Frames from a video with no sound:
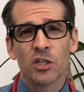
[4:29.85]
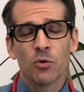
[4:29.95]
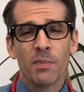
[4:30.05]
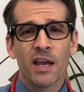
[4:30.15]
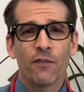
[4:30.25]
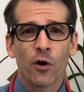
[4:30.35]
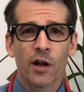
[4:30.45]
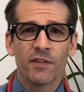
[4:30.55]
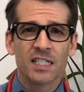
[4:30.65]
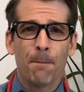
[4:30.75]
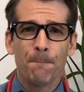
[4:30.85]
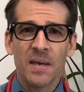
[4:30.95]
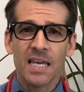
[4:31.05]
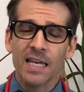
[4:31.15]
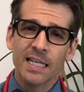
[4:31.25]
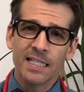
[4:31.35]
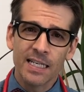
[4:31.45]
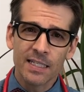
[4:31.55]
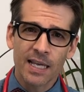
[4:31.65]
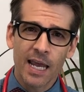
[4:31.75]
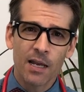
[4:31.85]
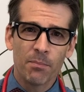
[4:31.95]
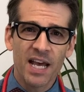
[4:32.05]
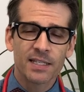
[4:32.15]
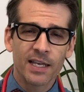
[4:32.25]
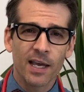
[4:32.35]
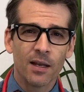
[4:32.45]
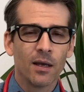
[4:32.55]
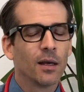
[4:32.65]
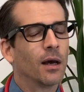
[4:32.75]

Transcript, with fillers: but you may have heard of, is a PET scan, PET scan.